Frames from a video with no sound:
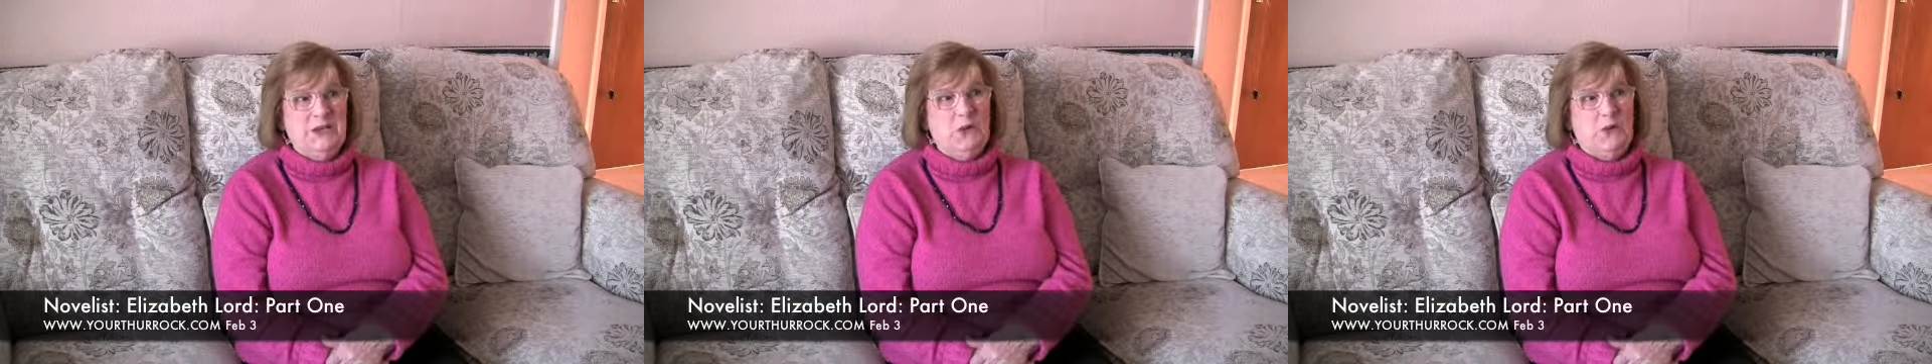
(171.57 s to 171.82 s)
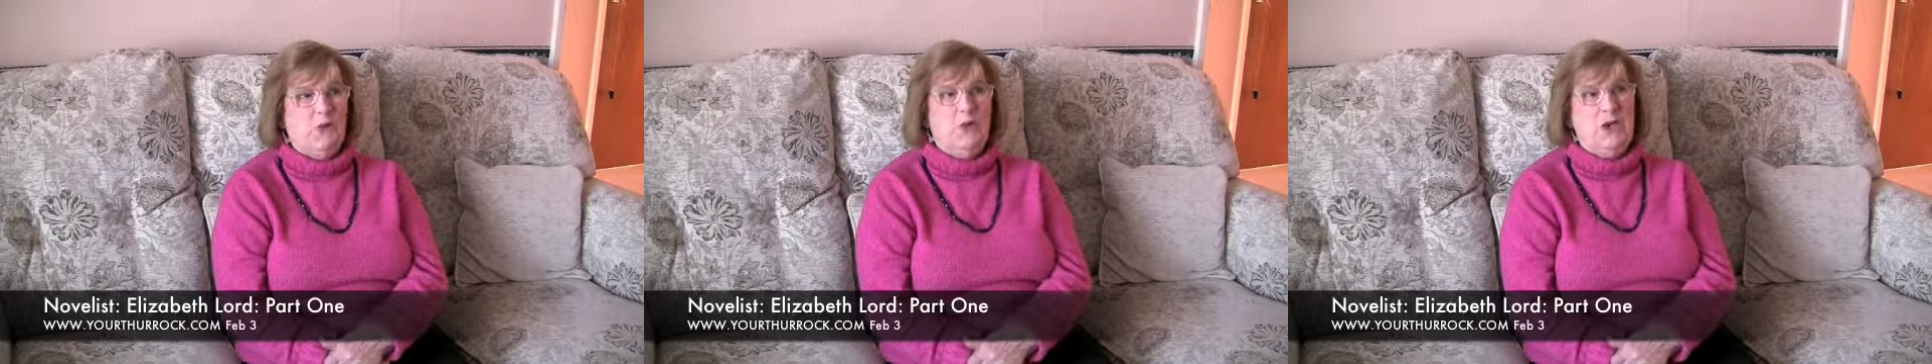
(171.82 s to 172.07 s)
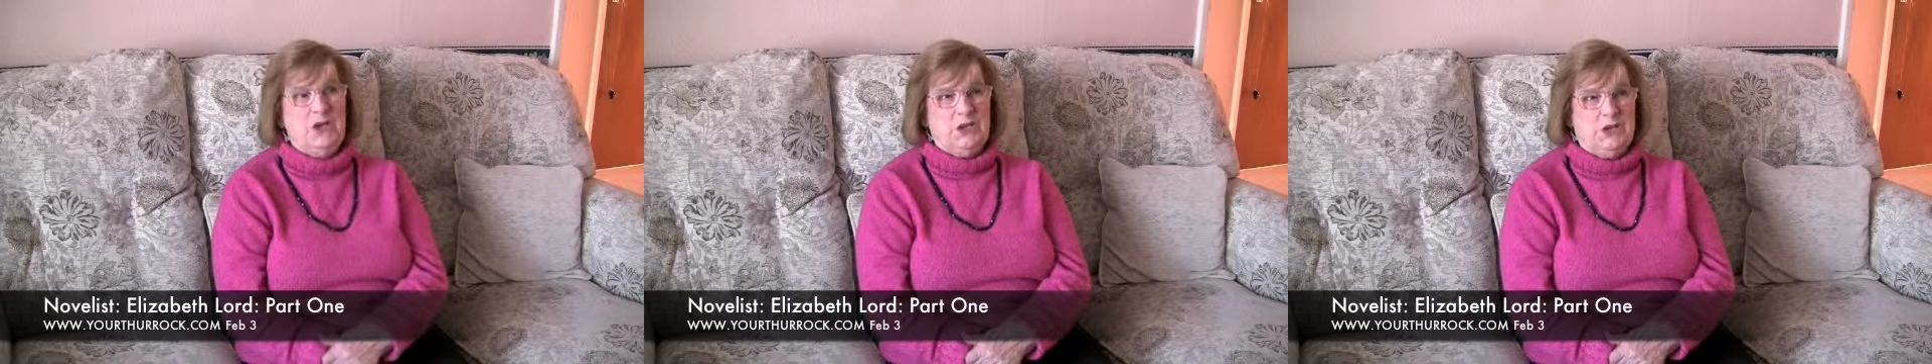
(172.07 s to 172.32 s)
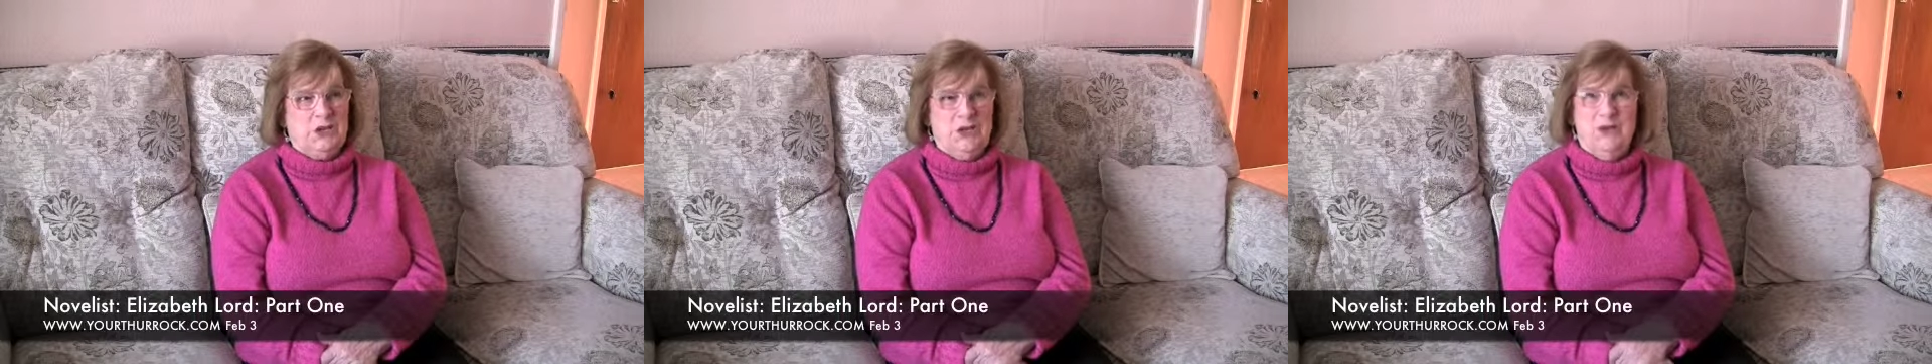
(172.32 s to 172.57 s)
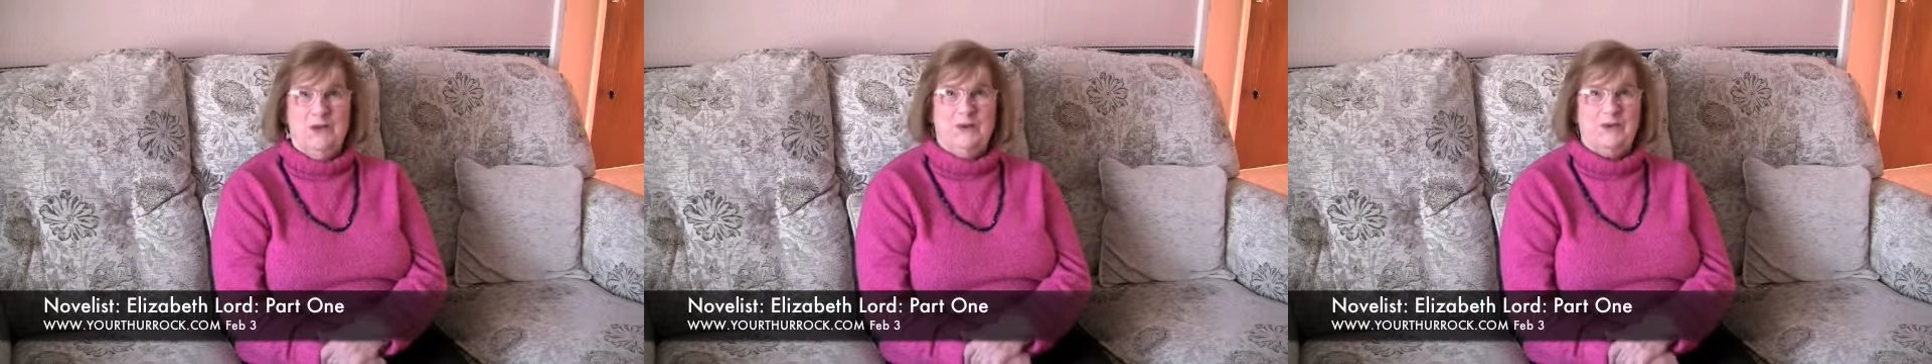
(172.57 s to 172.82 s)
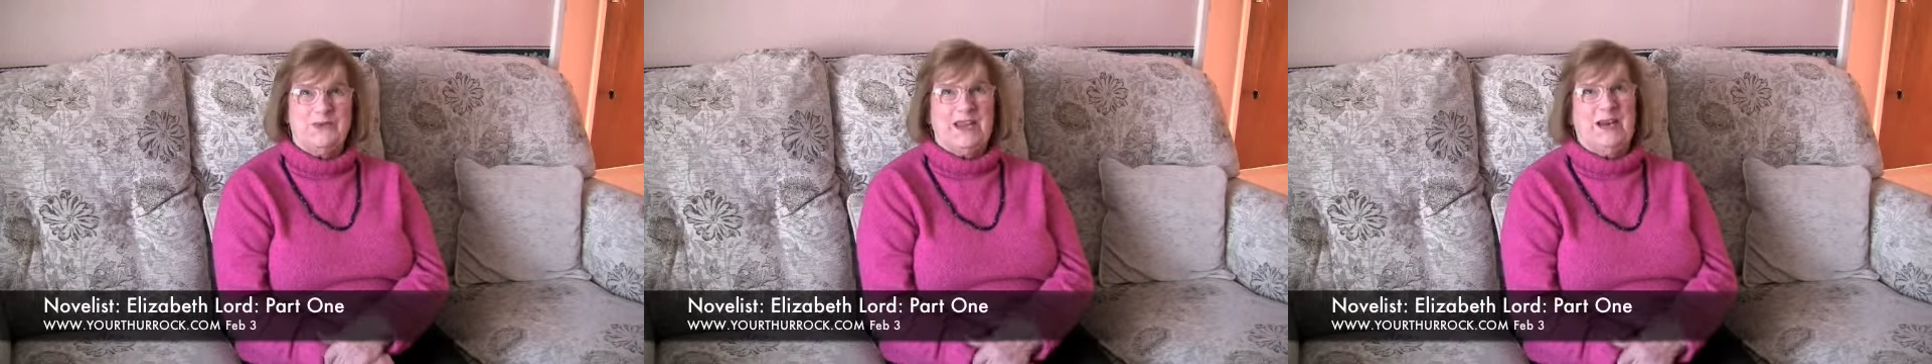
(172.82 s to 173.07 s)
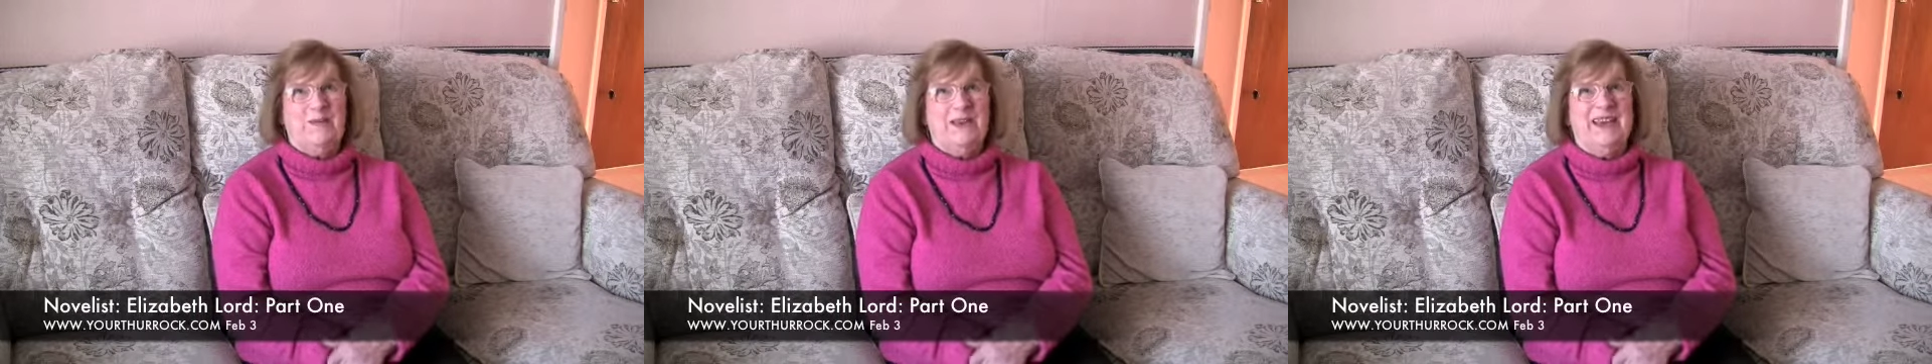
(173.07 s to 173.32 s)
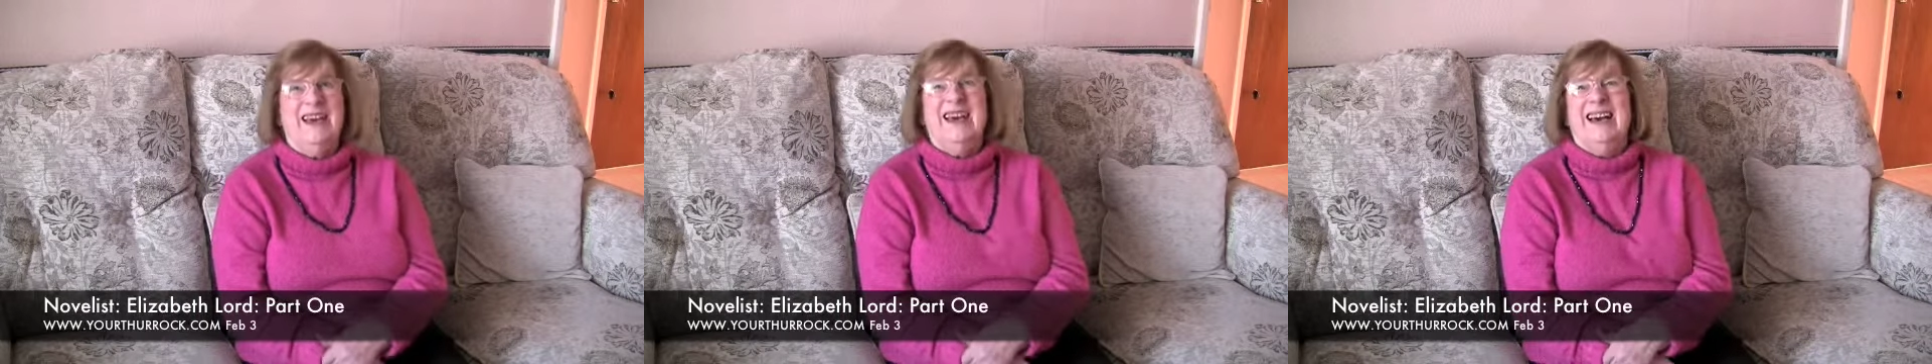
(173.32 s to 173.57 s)
you're a witch, you knew what's
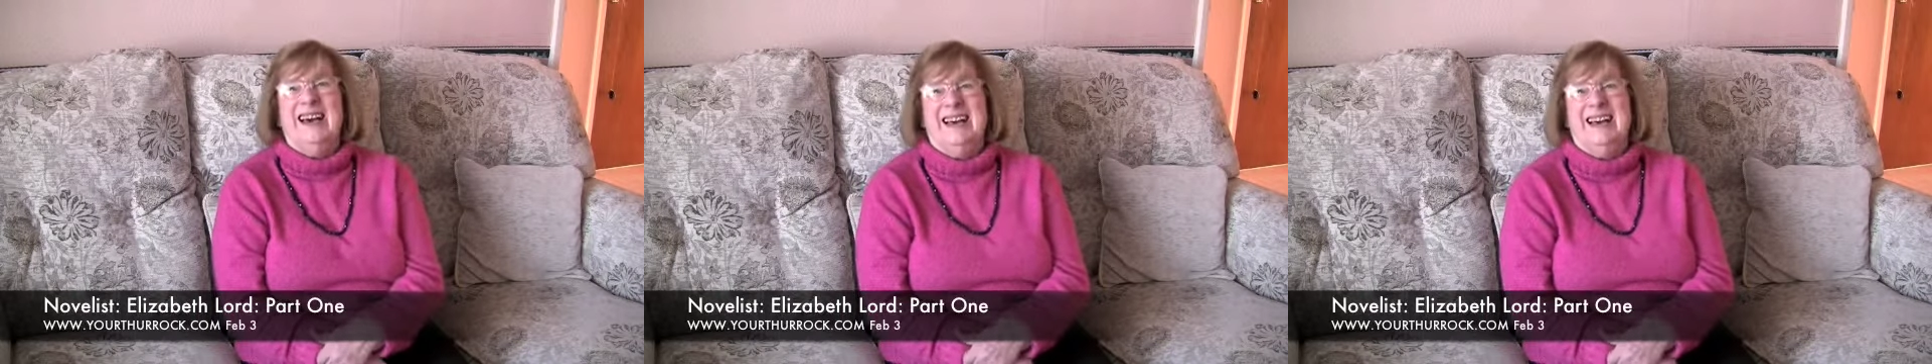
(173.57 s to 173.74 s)
coming.